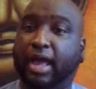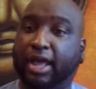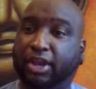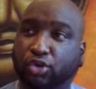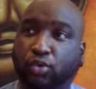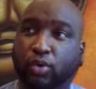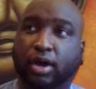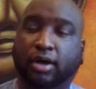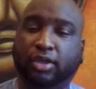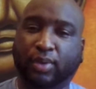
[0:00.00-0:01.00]
and you
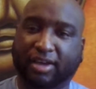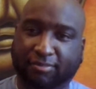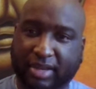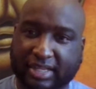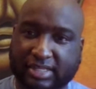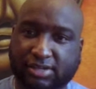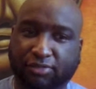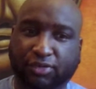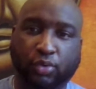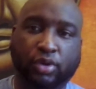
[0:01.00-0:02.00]
have been
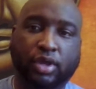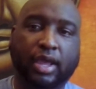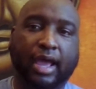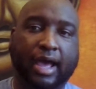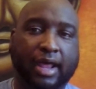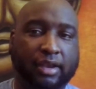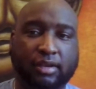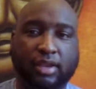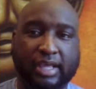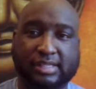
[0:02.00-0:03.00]
interviewed
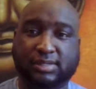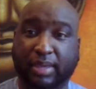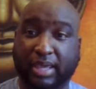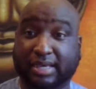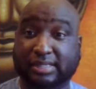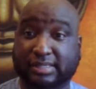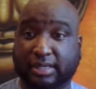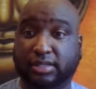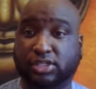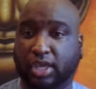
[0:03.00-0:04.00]
and it's being
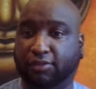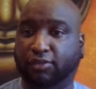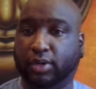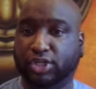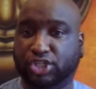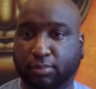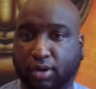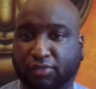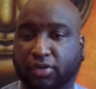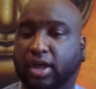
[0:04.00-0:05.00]
considered to give you a
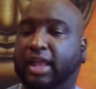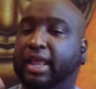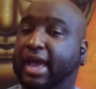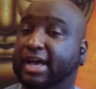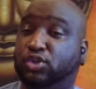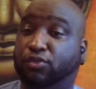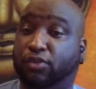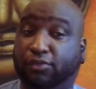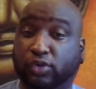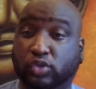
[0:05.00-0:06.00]
job offer and they ask you
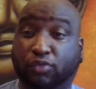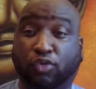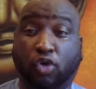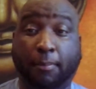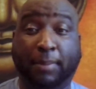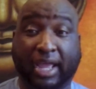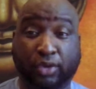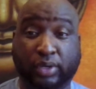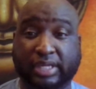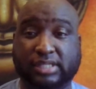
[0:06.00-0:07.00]
for a photo for a
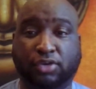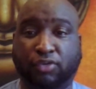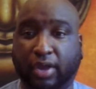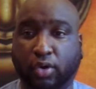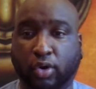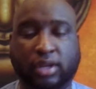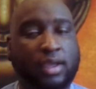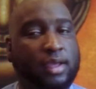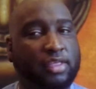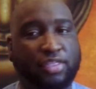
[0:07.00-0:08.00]
biodata record,
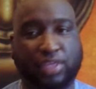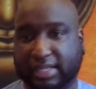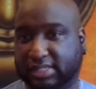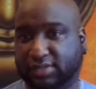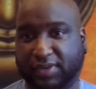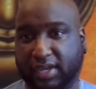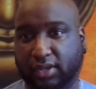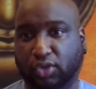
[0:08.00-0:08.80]
that's fine.